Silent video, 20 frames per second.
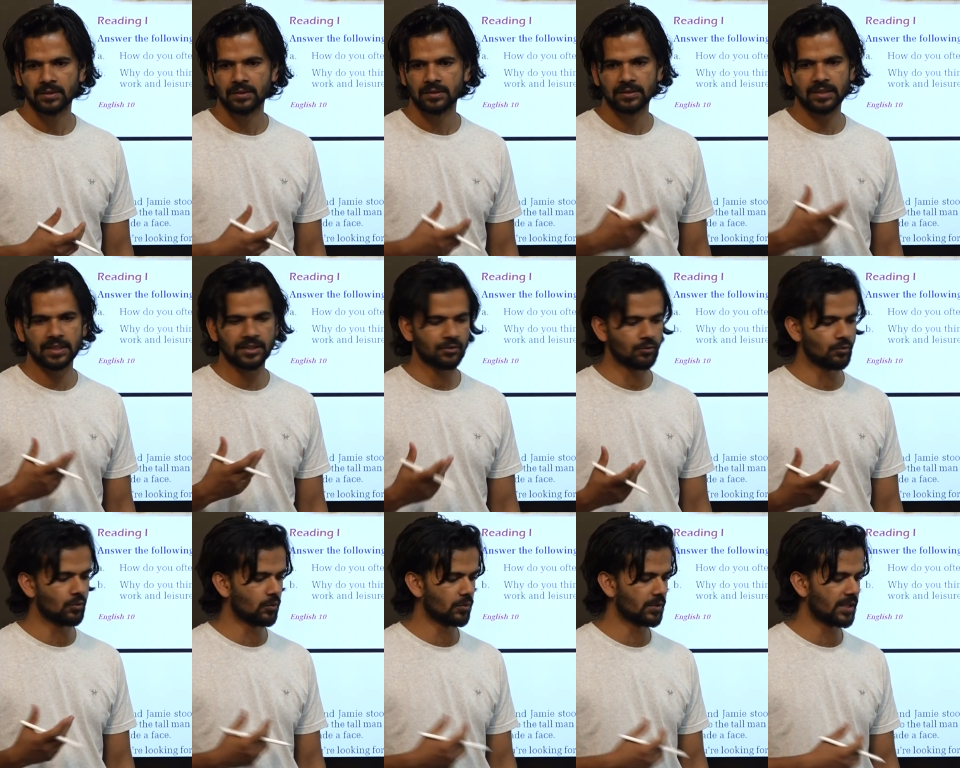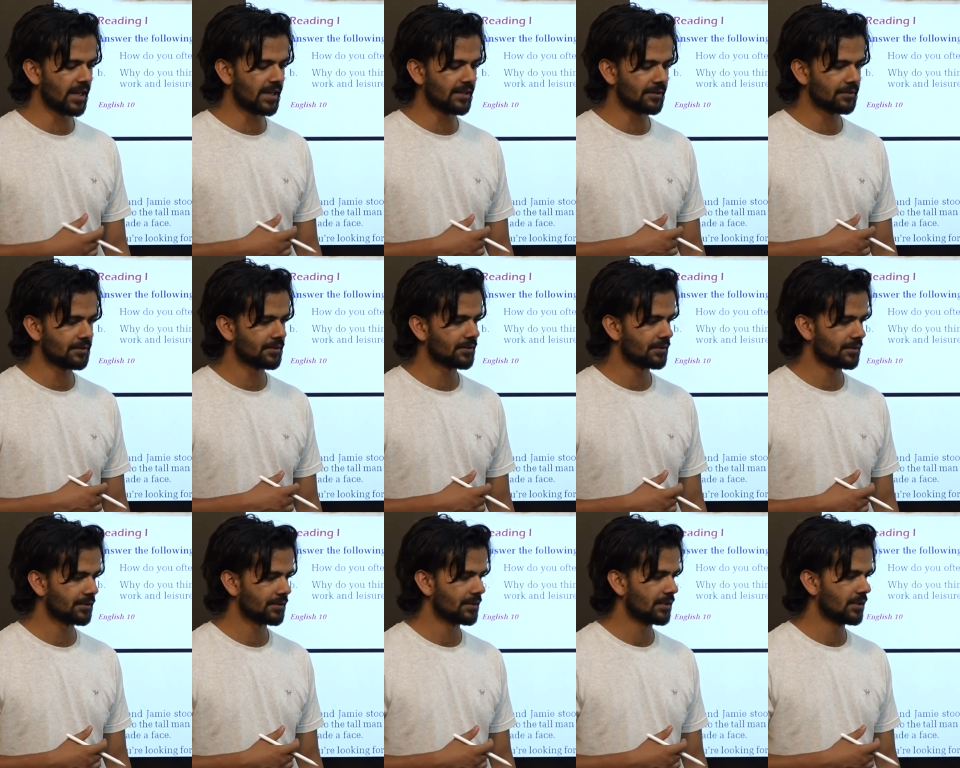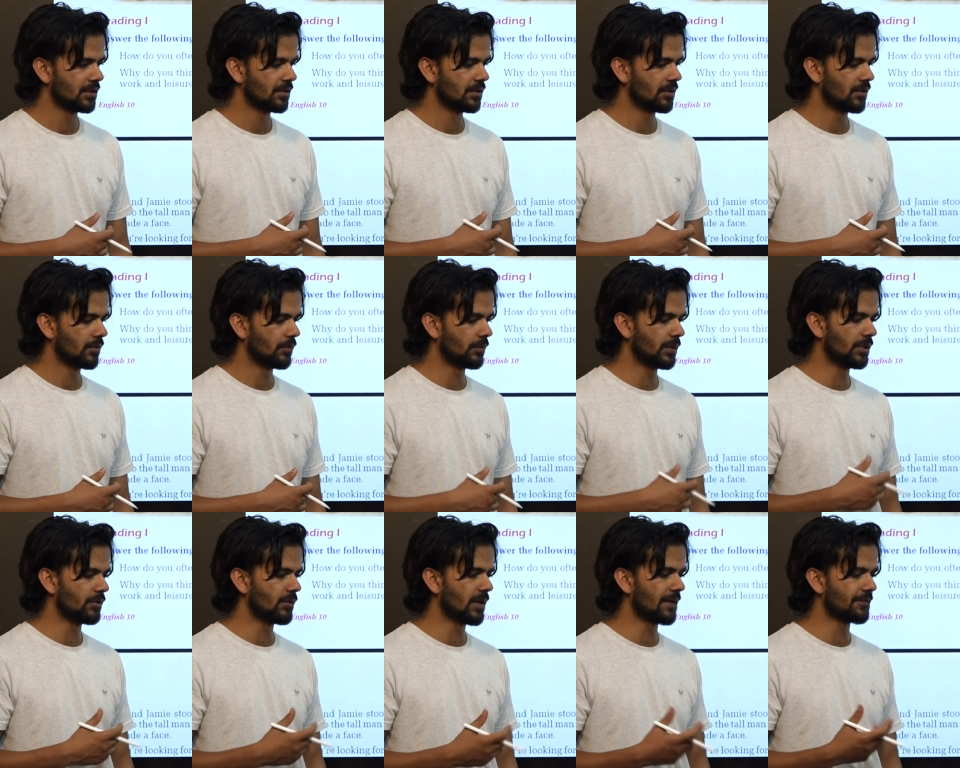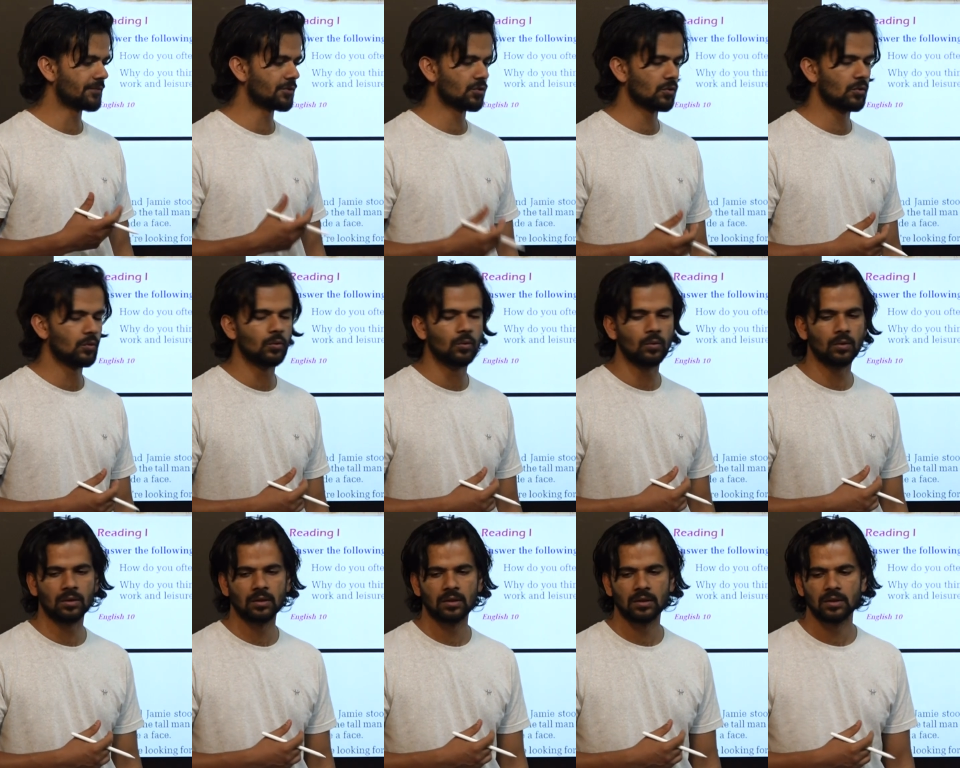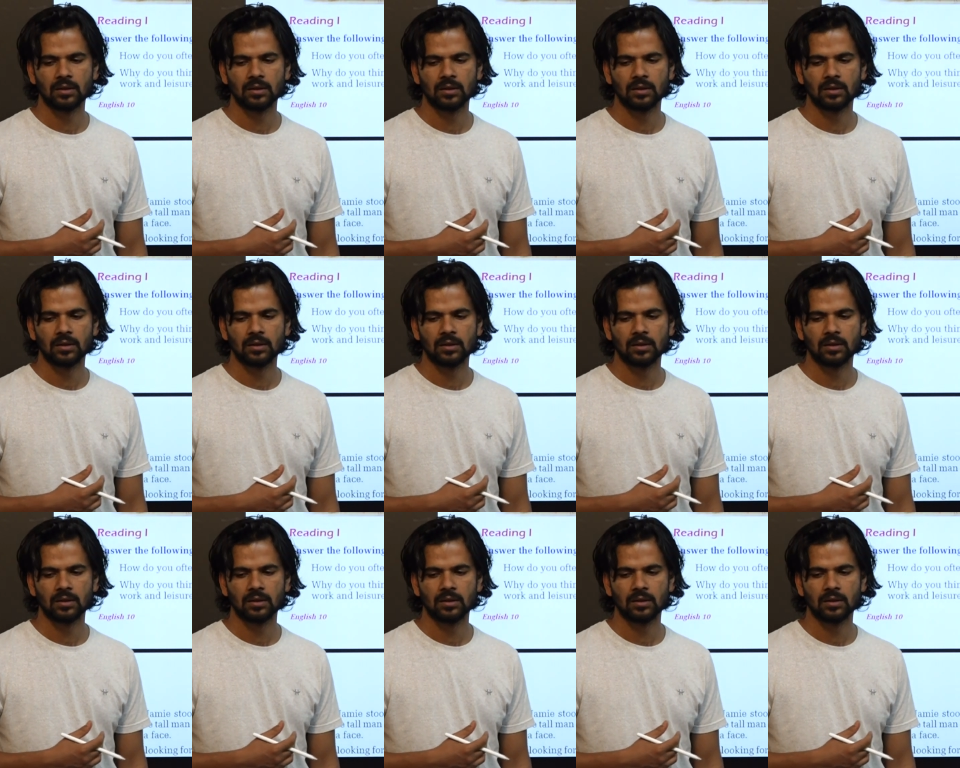that you don't get when you have school,